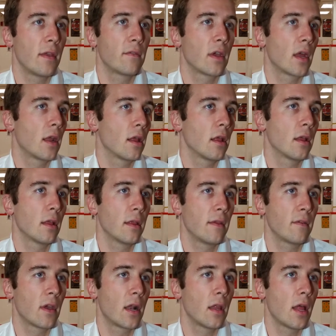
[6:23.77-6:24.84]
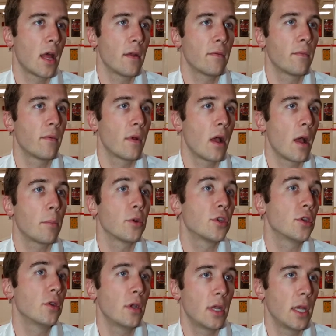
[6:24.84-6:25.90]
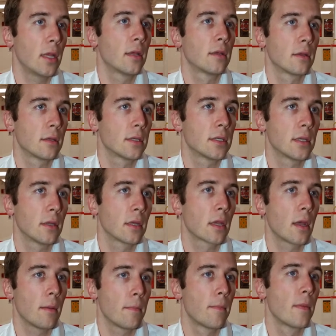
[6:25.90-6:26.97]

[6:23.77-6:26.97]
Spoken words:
They've got a lot of opportunity still to come.